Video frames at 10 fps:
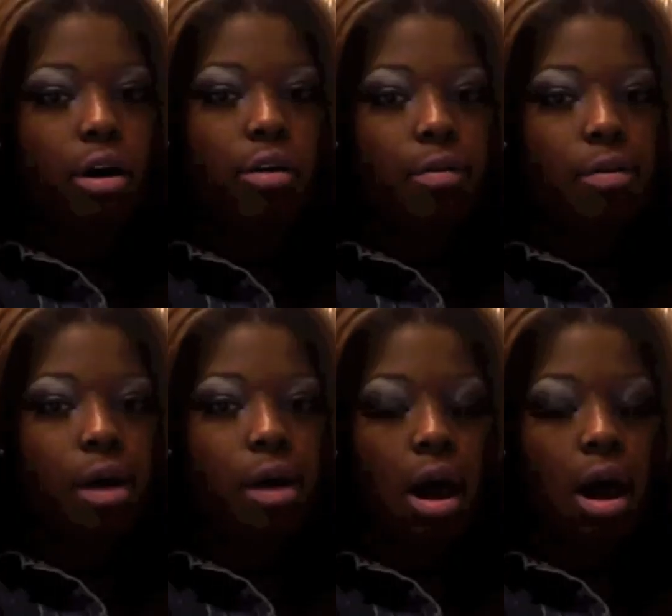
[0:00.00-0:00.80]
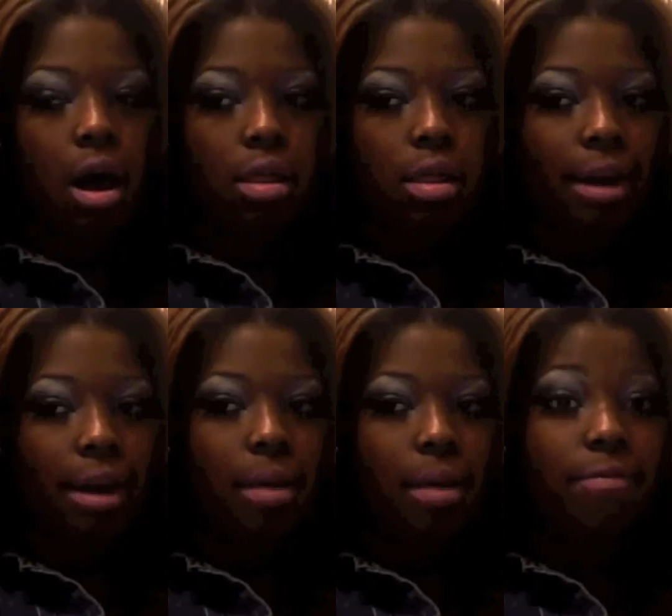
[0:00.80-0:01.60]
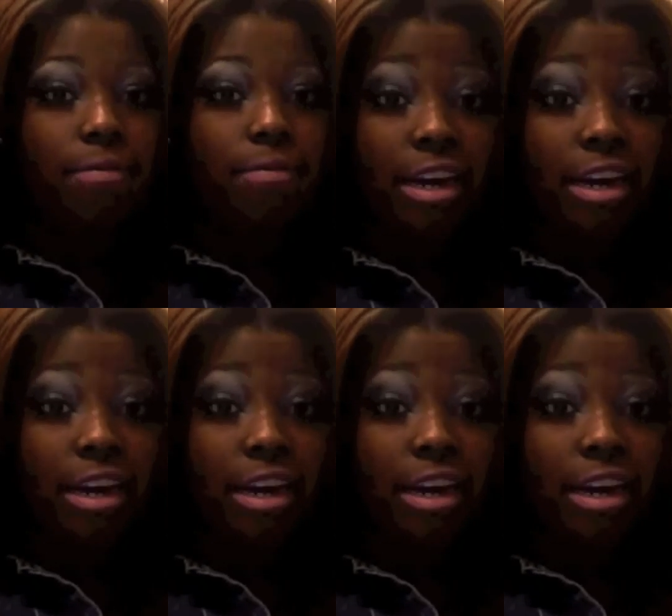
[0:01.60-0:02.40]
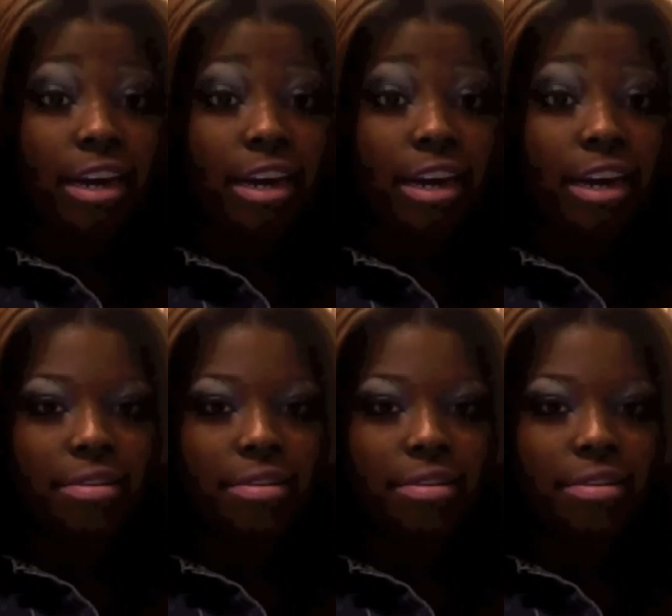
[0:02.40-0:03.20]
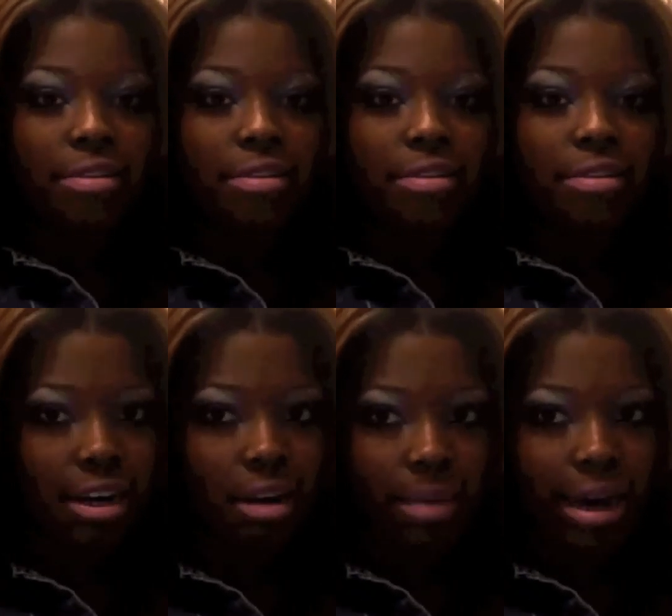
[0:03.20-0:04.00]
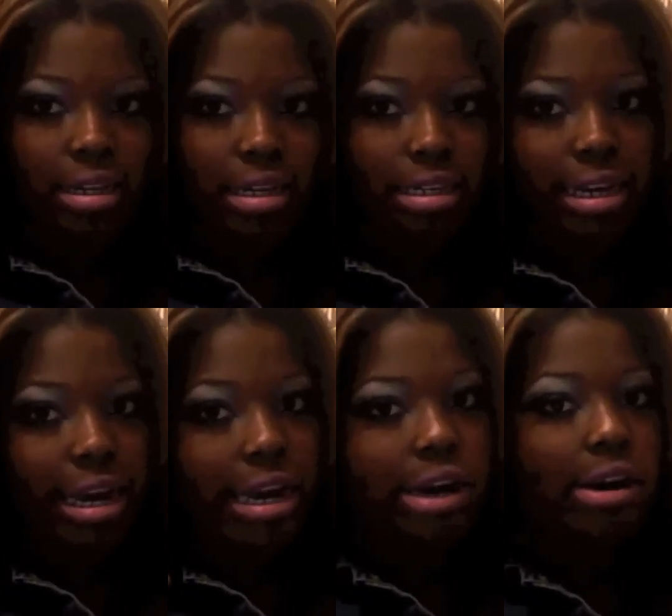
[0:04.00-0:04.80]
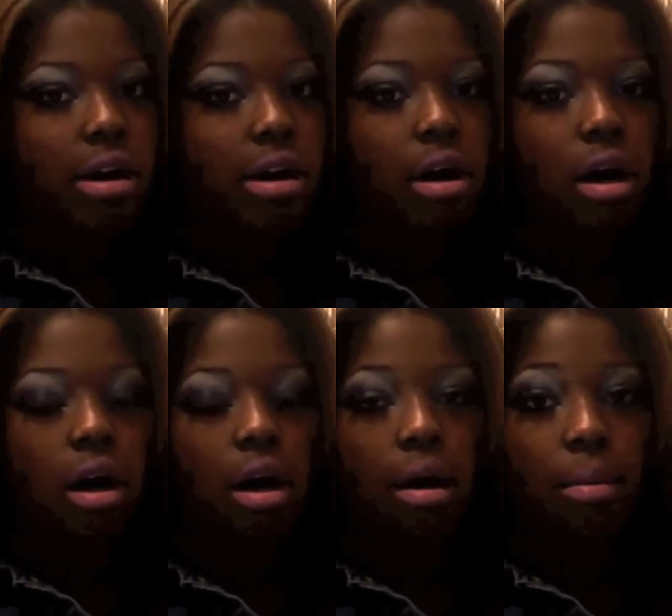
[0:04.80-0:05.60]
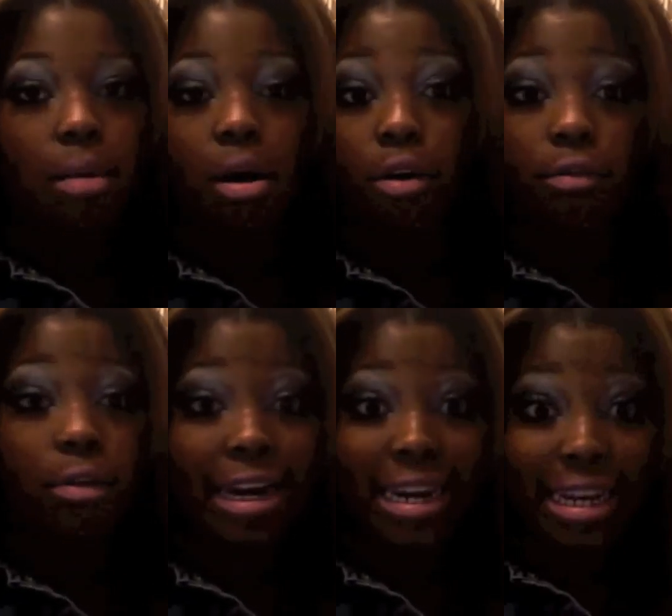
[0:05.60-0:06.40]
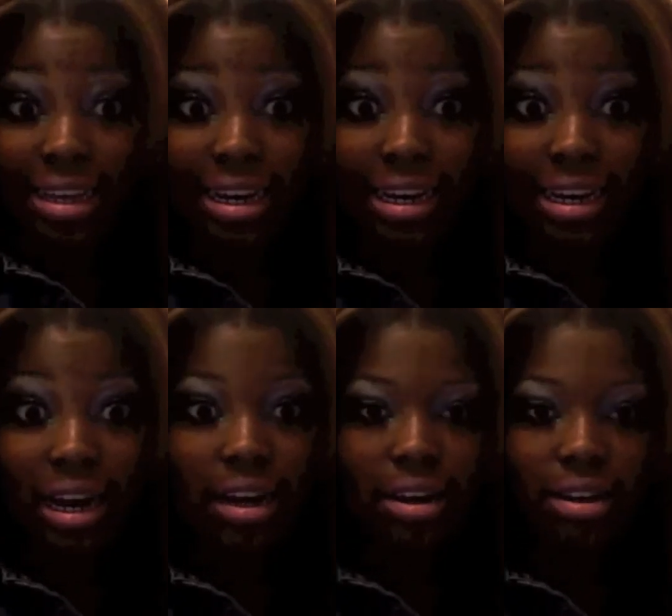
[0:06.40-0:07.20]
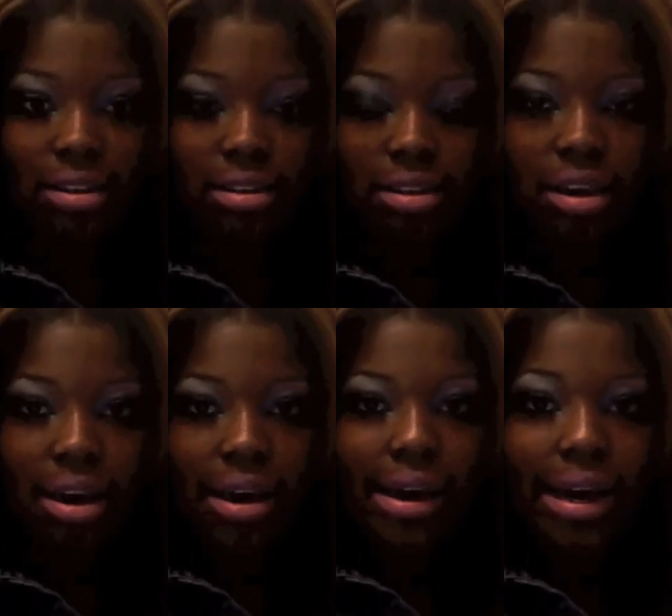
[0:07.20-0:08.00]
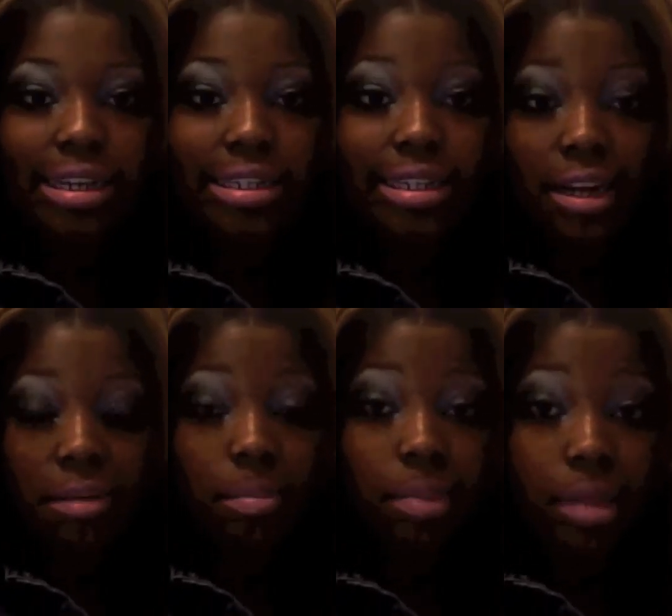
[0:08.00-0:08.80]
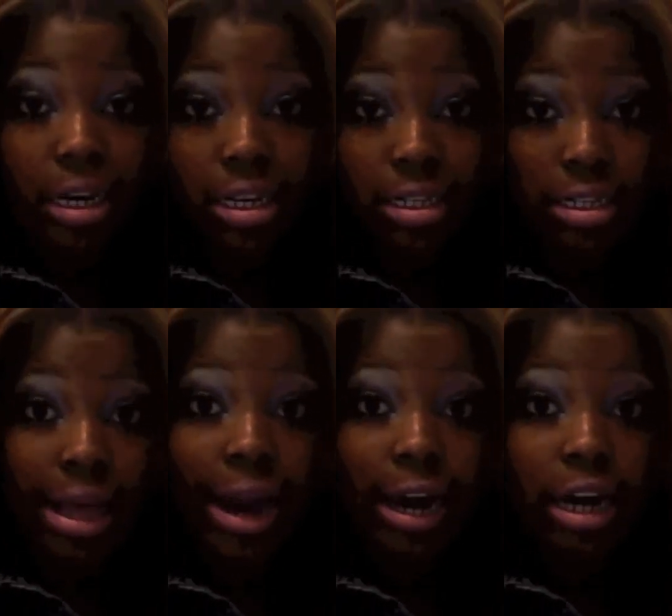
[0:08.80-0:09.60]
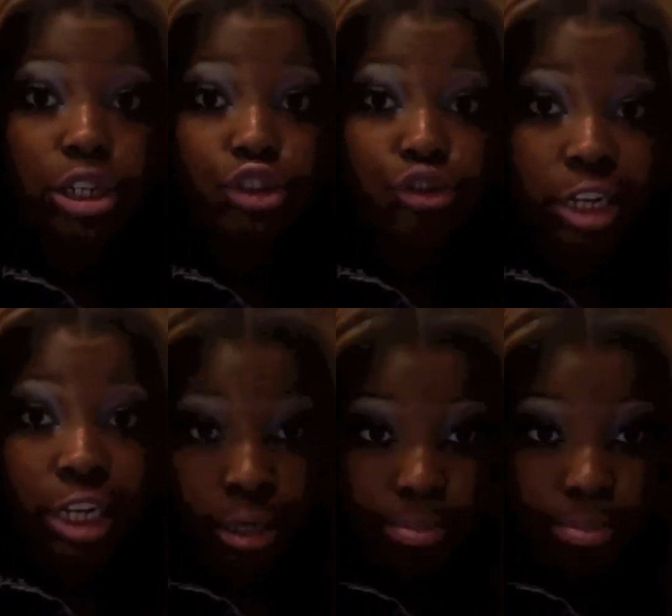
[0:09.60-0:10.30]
Overall, like my favorite thing about this hair, over anything else, is that it blends like a dream.